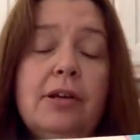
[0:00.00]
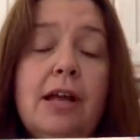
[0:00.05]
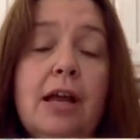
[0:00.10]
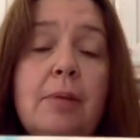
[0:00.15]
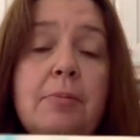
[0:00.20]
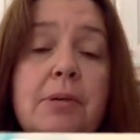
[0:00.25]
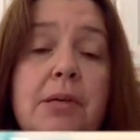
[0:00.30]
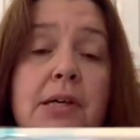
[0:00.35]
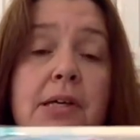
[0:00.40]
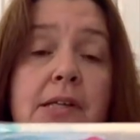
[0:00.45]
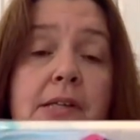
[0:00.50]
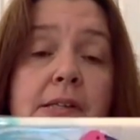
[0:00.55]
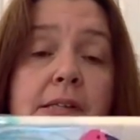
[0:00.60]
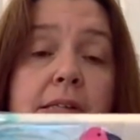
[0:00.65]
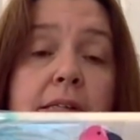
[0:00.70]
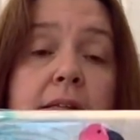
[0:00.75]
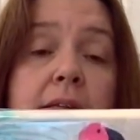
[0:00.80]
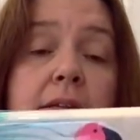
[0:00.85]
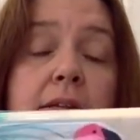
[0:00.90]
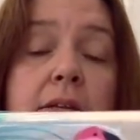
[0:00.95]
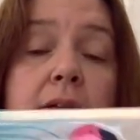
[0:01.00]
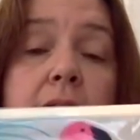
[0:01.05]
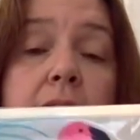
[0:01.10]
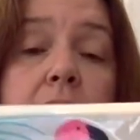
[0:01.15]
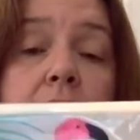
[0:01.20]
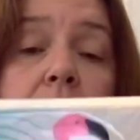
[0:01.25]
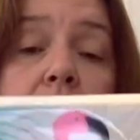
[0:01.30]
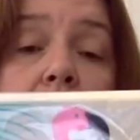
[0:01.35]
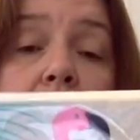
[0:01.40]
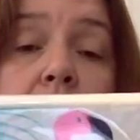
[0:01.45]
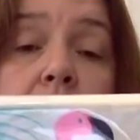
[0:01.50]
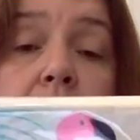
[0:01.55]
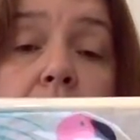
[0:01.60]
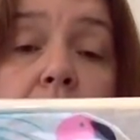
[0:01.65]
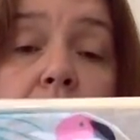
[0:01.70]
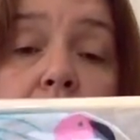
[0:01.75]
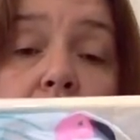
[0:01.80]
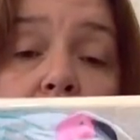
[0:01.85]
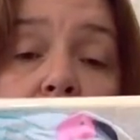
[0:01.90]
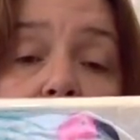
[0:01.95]
napkins.
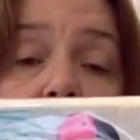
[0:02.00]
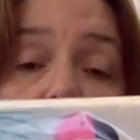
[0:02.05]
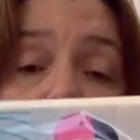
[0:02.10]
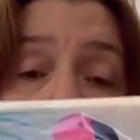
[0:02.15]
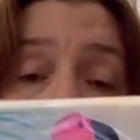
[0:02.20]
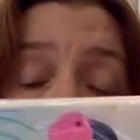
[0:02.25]
Yes, these are